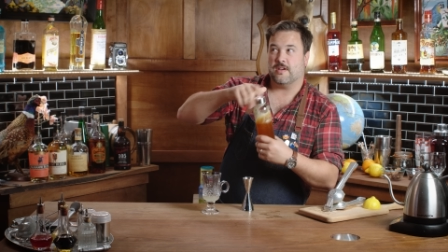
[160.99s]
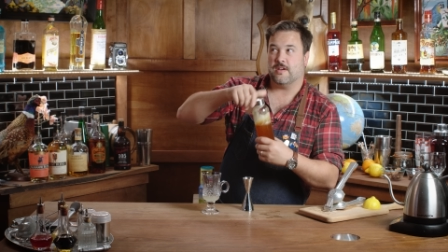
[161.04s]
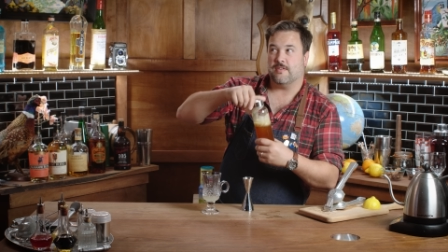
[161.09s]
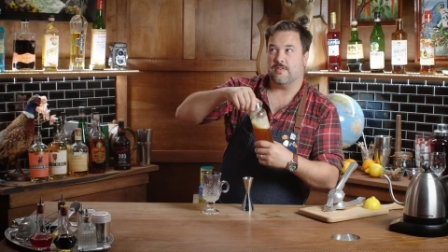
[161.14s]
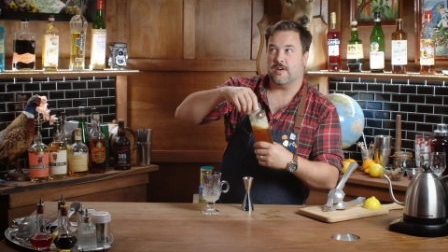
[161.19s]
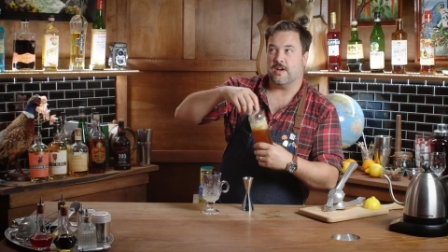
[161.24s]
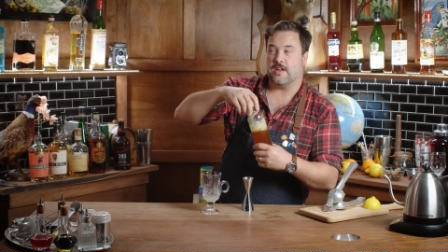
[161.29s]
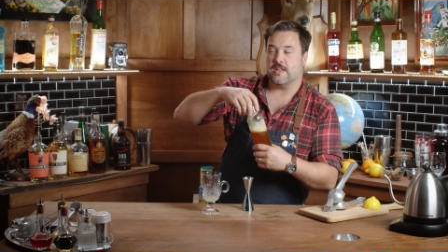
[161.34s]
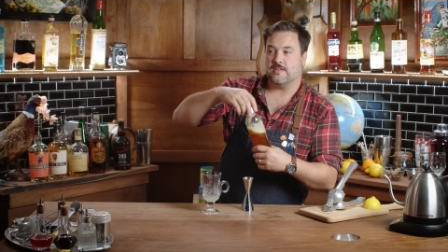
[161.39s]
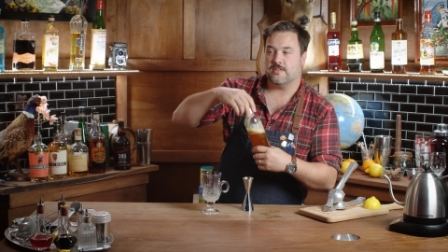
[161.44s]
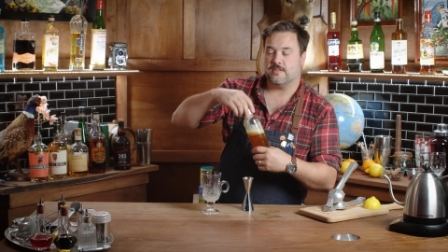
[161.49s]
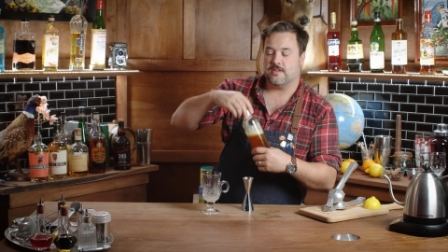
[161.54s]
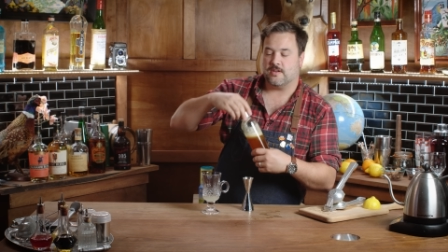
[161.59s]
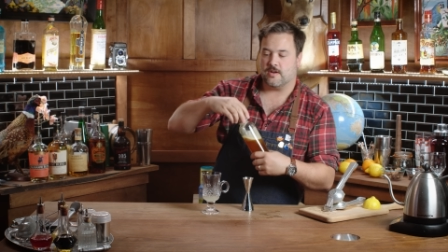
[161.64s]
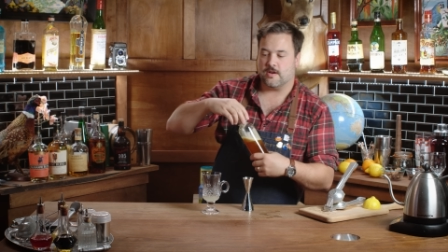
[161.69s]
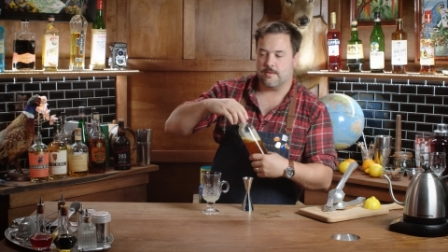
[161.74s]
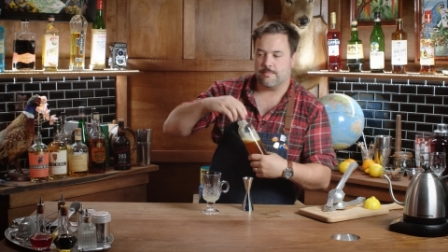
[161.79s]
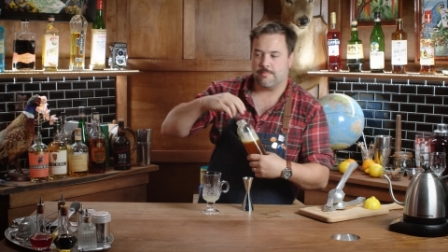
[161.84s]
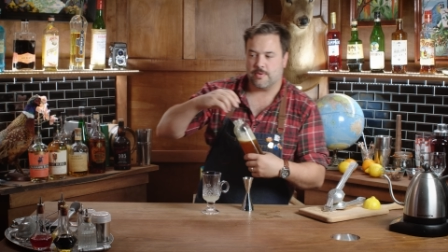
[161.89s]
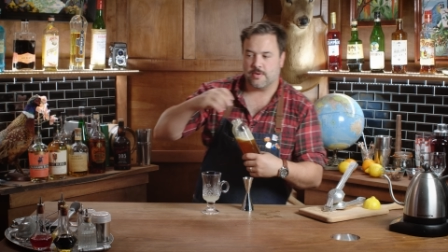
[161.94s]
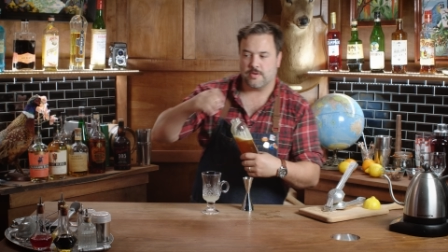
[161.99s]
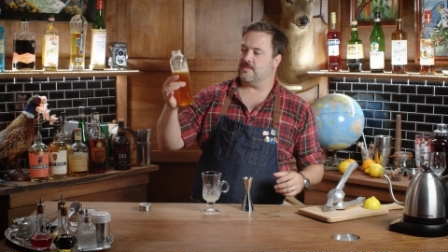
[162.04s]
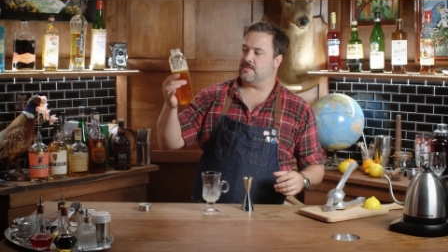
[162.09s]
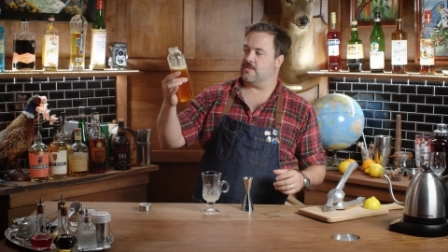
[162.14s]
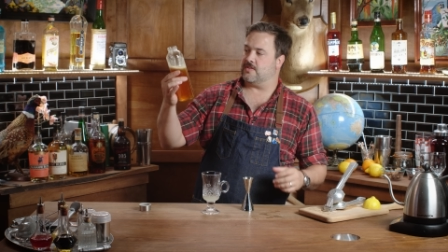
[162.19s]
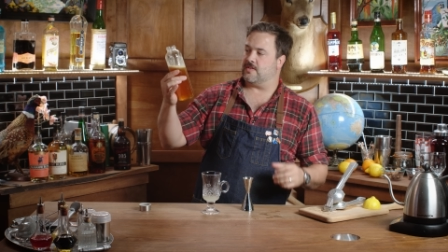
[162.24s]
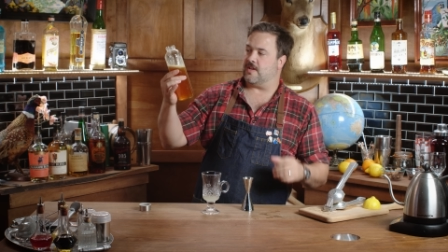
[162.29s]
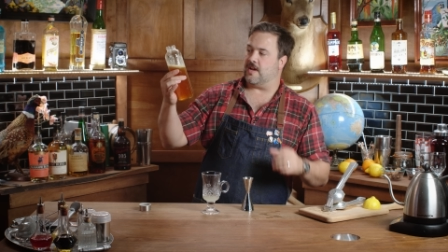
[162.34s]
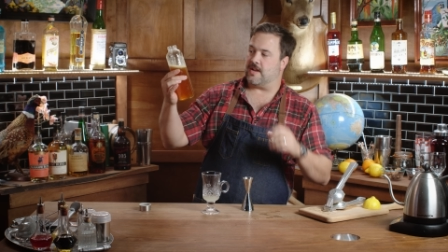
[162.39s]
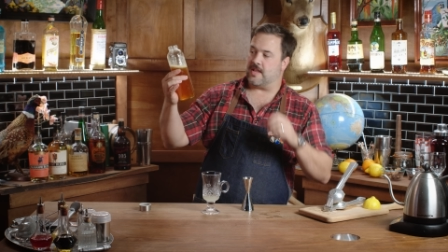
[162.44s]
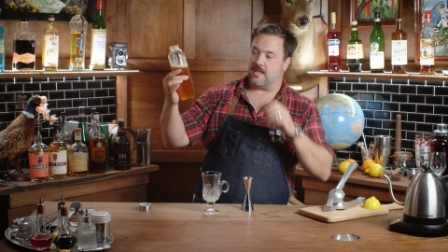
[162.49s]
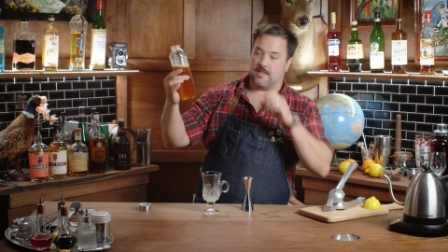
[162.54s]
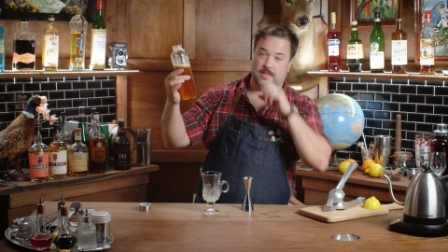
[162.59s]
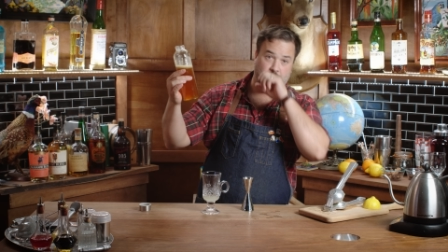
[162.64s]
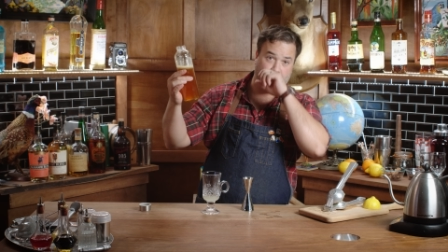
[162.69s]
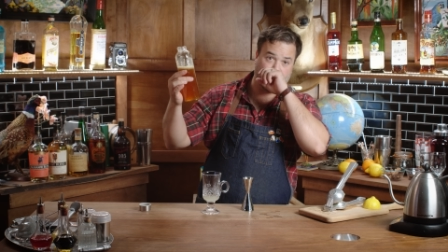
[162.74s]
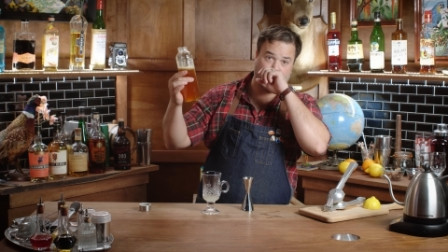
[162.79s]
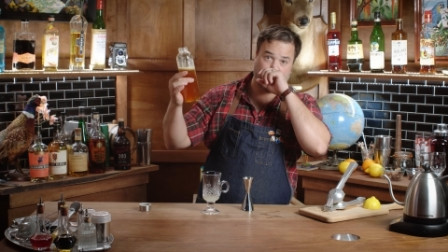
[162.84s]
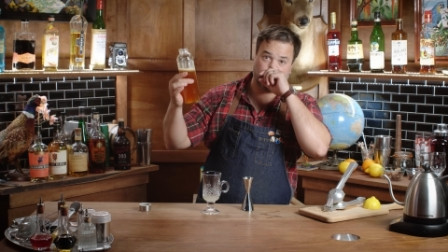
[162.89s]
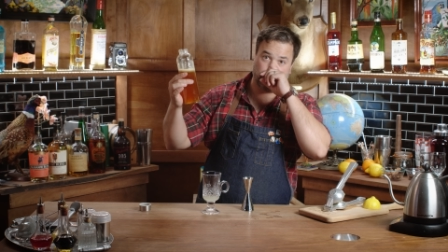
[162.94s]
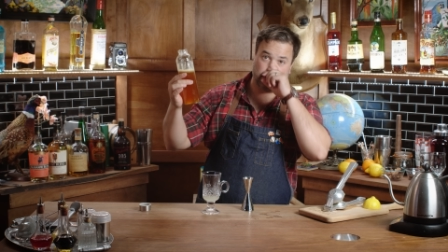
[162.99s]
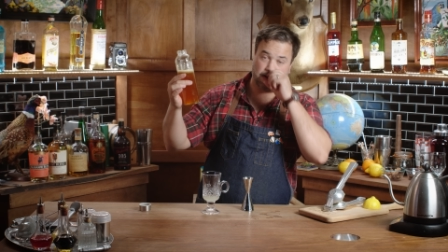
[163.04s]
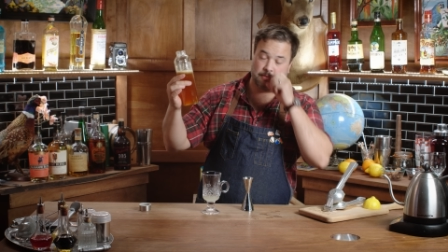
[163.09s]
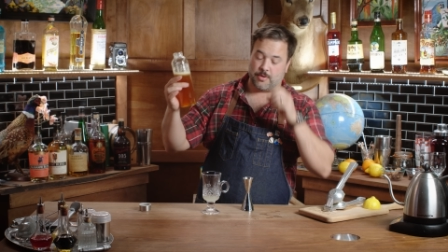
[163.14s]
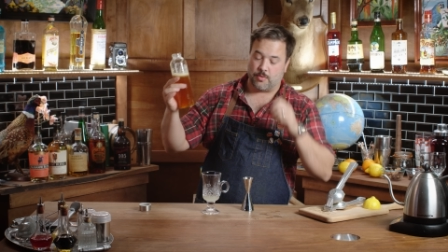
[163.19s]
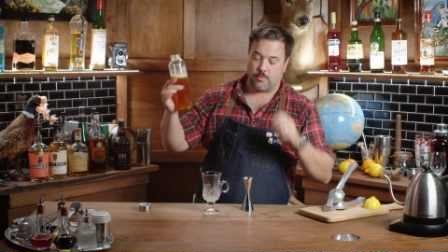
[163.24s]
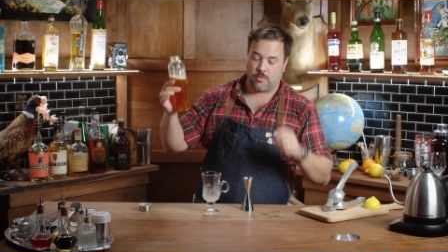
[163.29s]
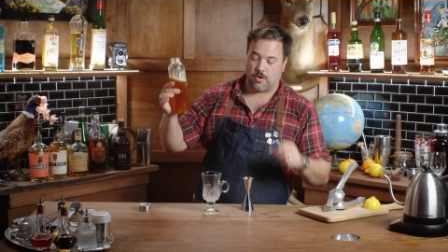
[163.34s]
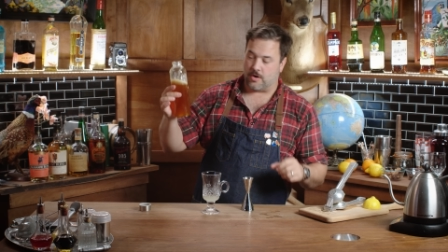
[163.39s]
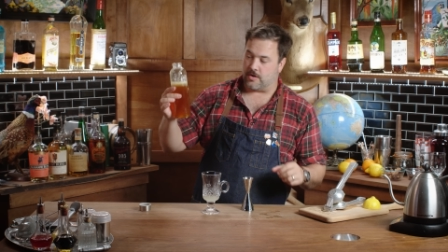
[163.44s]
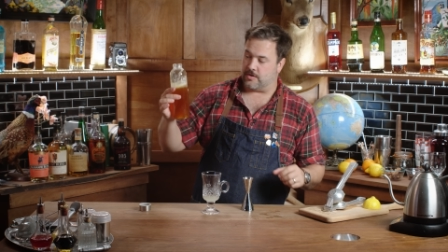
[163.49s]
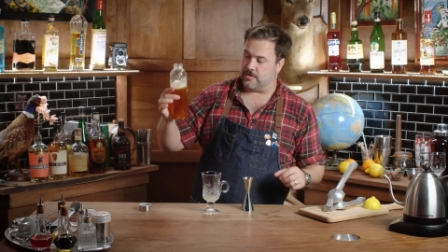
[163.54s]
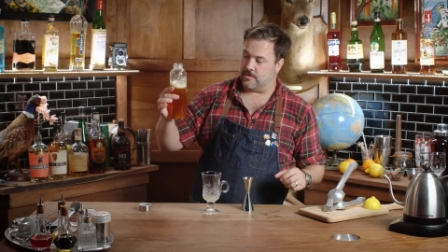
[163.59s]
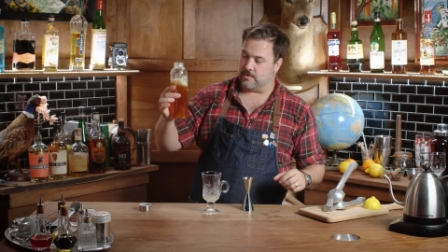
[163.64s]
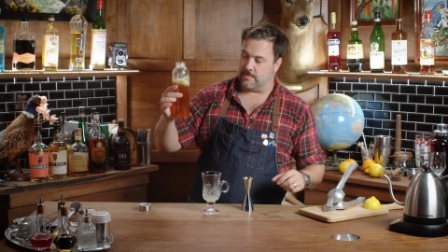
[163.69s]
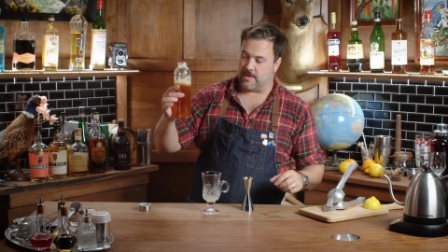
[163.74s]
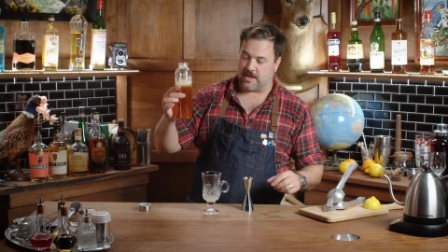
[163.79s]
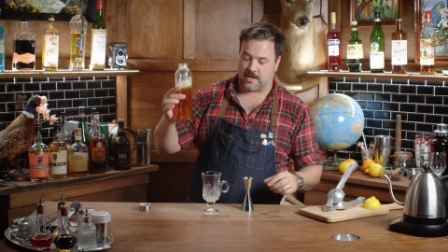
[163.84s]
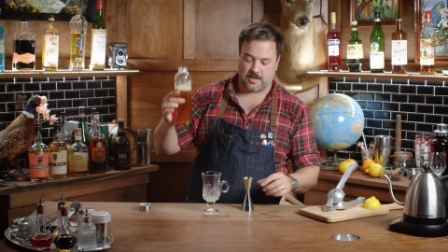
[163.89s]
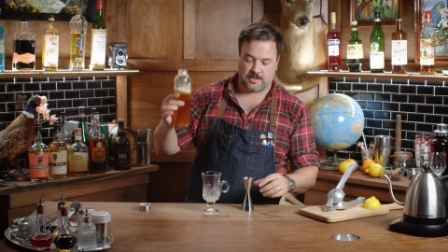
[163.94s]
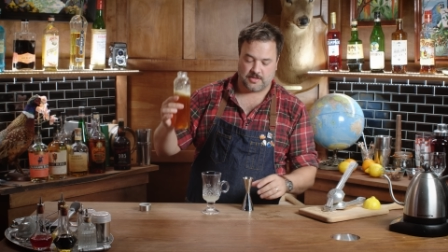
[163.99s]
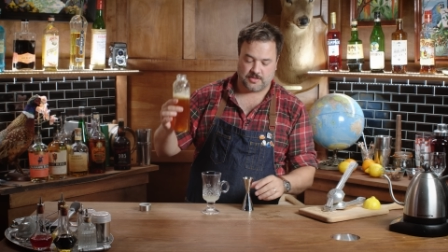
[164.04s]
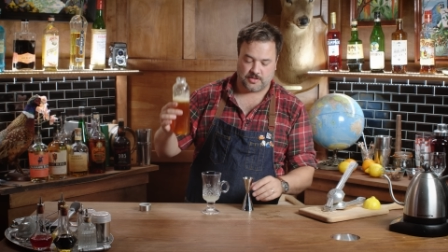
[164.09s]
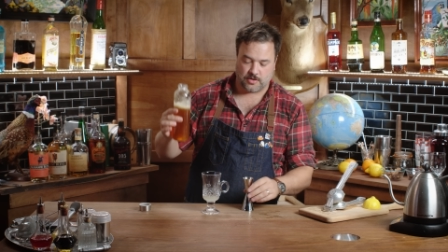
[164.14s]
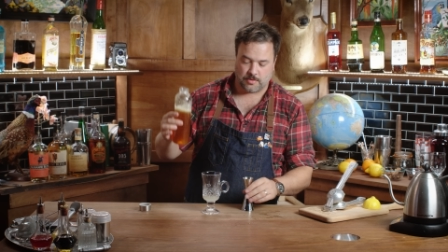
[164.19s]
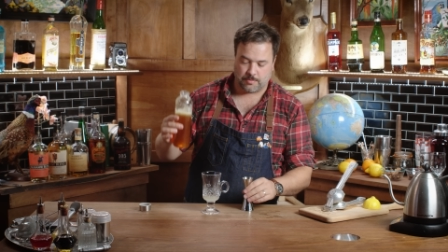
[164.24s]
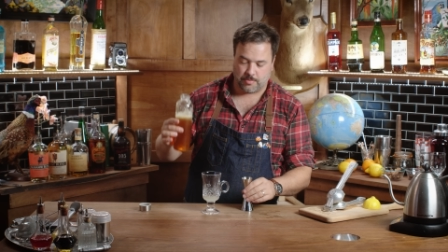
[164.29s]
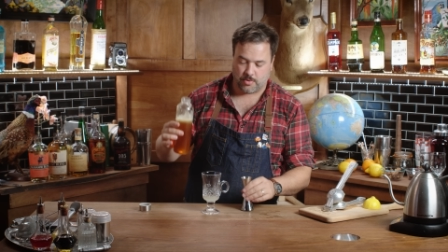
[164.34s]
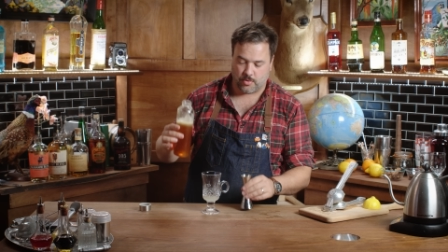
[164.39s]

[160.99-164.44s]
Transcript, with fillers: of honey syrup. This is just honey that I've added a little bit of water to to make it easier to